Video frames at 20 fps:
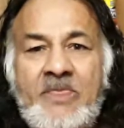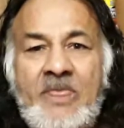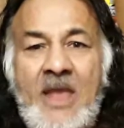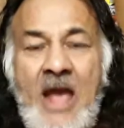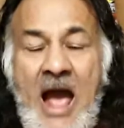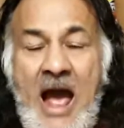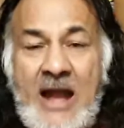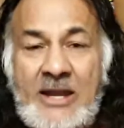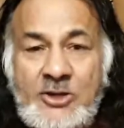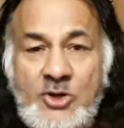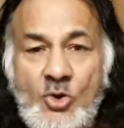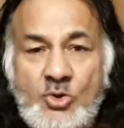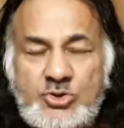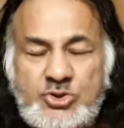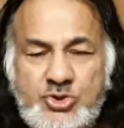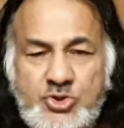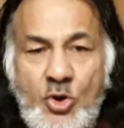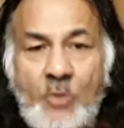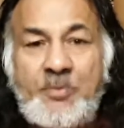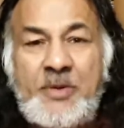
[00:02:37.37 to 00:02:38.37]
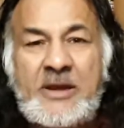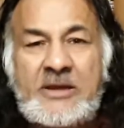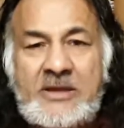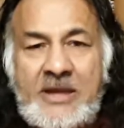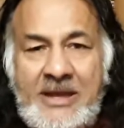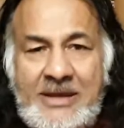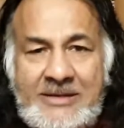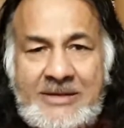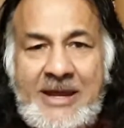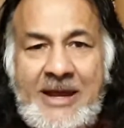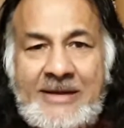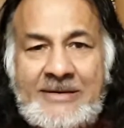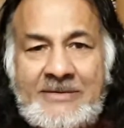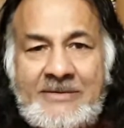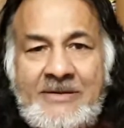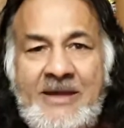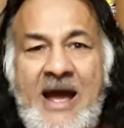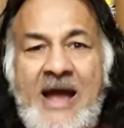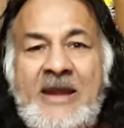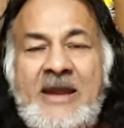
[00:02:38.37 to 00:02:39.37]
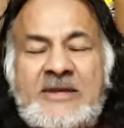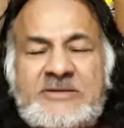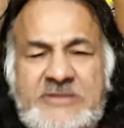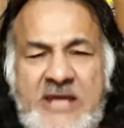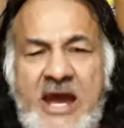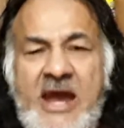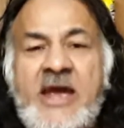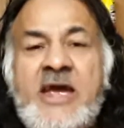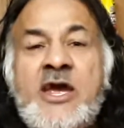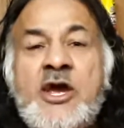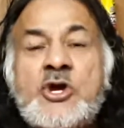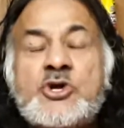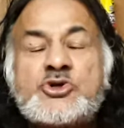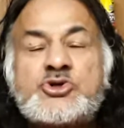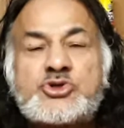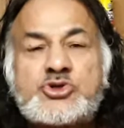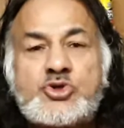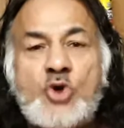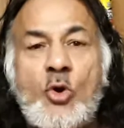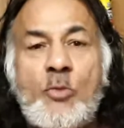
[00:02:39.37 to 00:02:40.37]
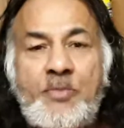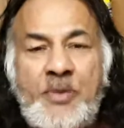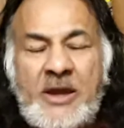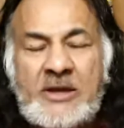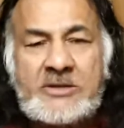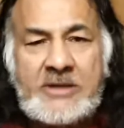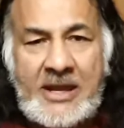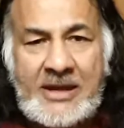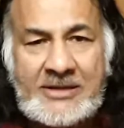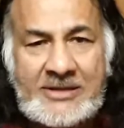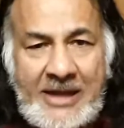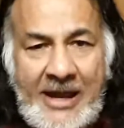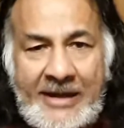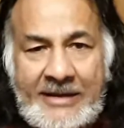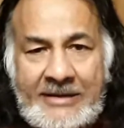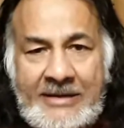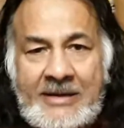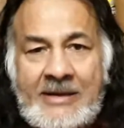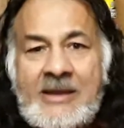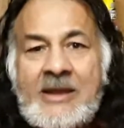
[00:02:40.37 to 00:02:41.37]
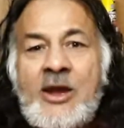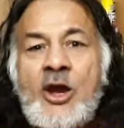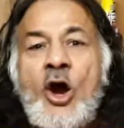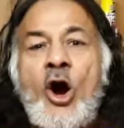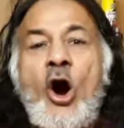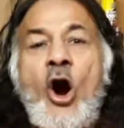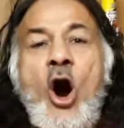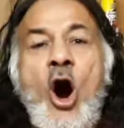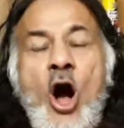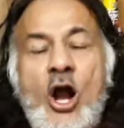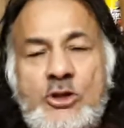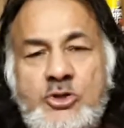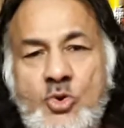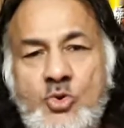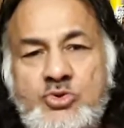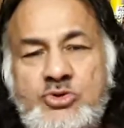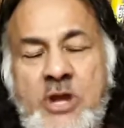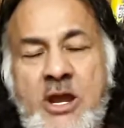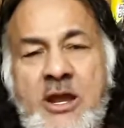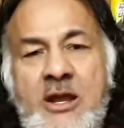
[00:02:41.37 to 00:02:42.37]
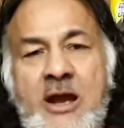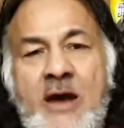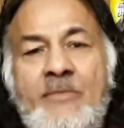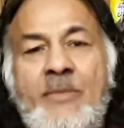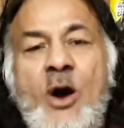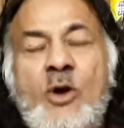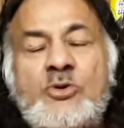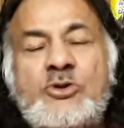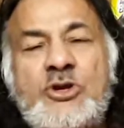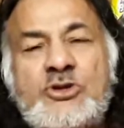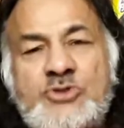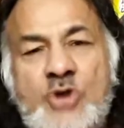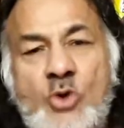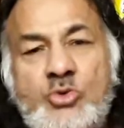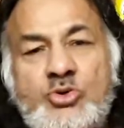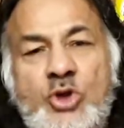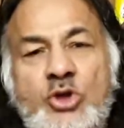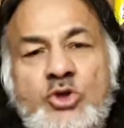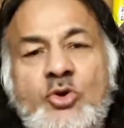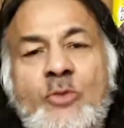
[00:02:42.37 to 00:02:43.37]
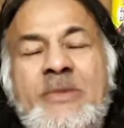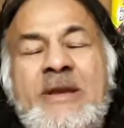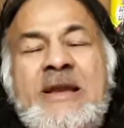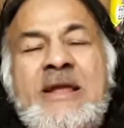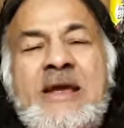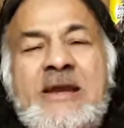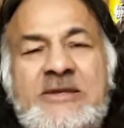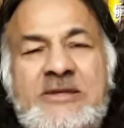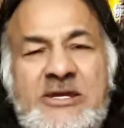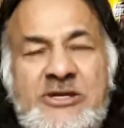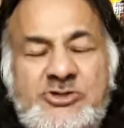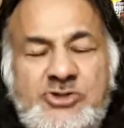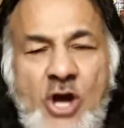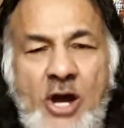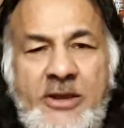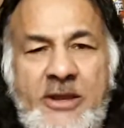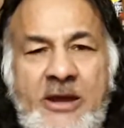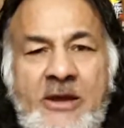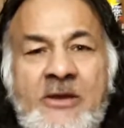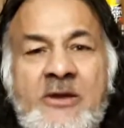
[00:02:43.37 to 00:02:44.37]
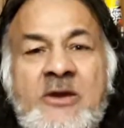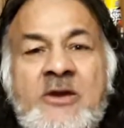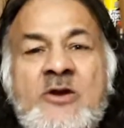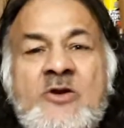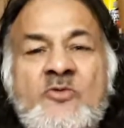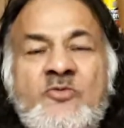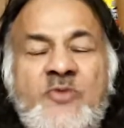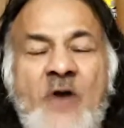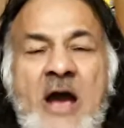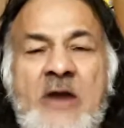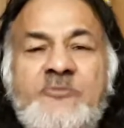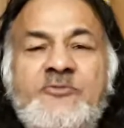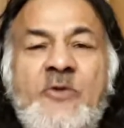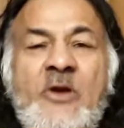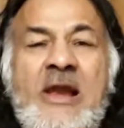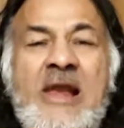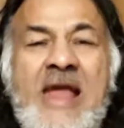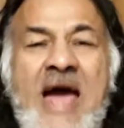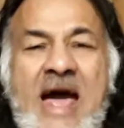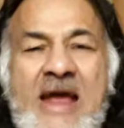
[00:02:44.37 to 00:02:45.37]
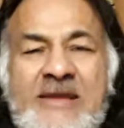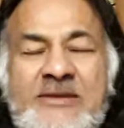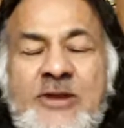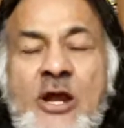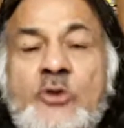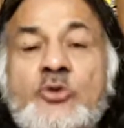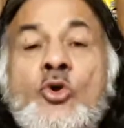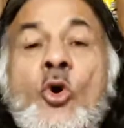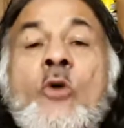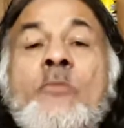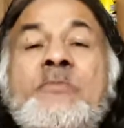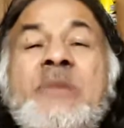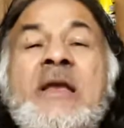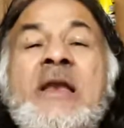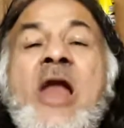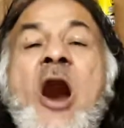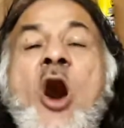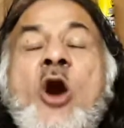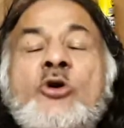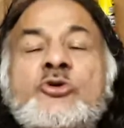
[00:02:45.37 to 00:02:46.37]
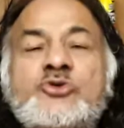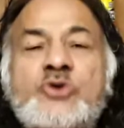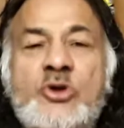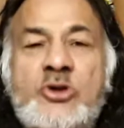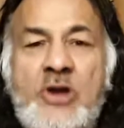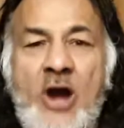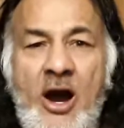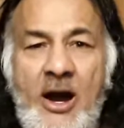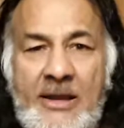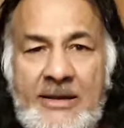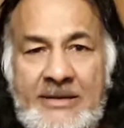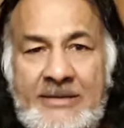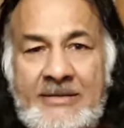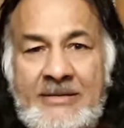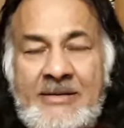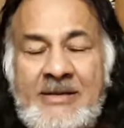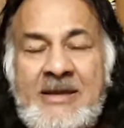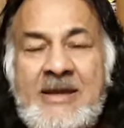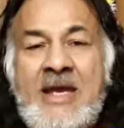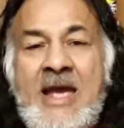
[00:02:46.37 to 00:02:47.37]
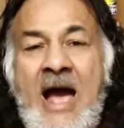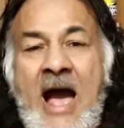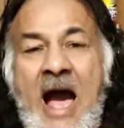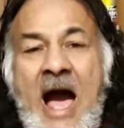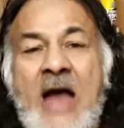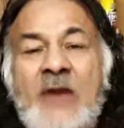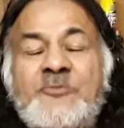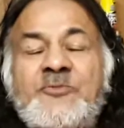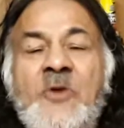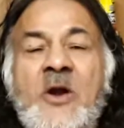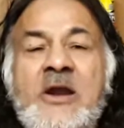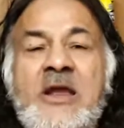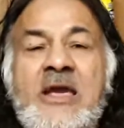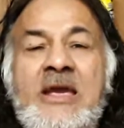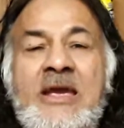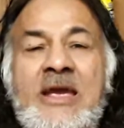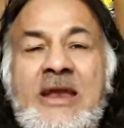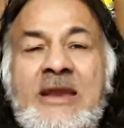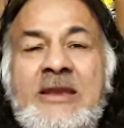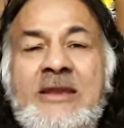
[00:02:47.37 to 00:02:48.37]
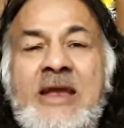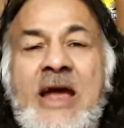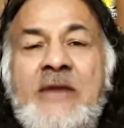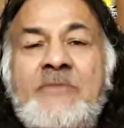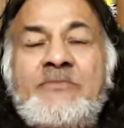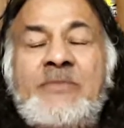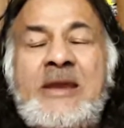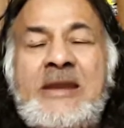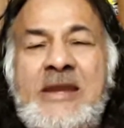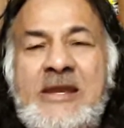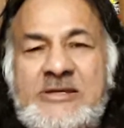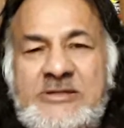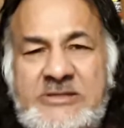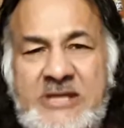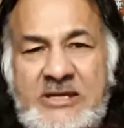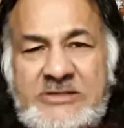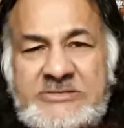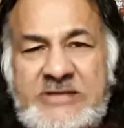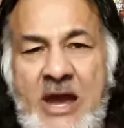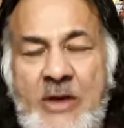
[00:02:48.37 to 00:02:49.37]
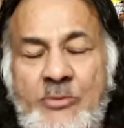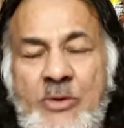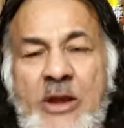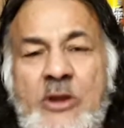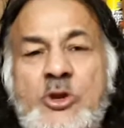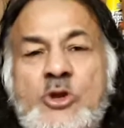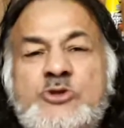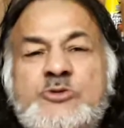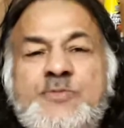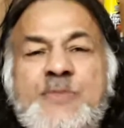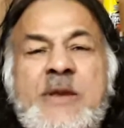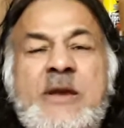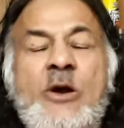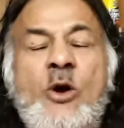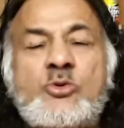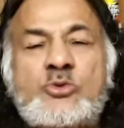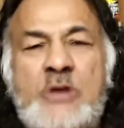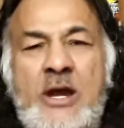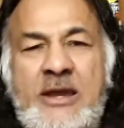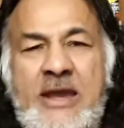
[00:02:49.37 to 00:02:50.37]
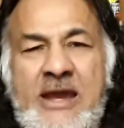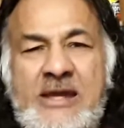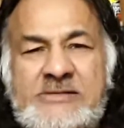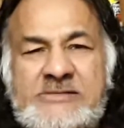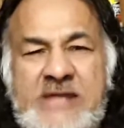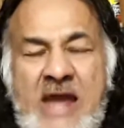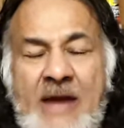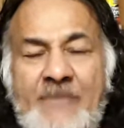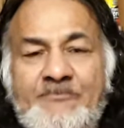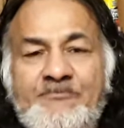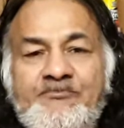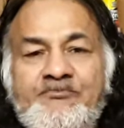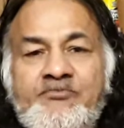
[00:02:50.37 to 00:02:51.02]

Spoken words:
And you stupid Indian, and I say stupid Indian, all you think about is how to humiliate each other. Fight for land that don't belong to y'all. And for the Indian ministers, then when you speak out against them,